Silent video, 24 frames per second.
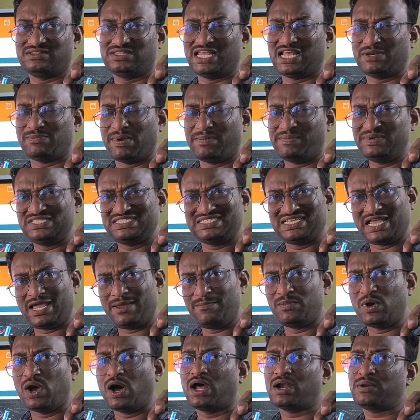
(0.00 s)
There may be
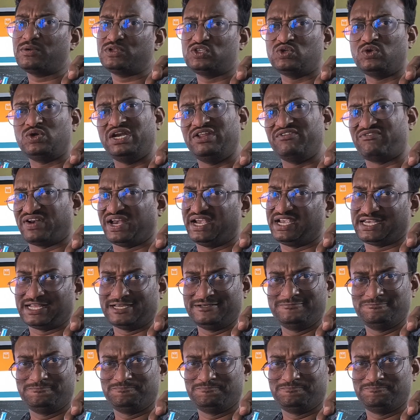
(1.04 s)
same or different.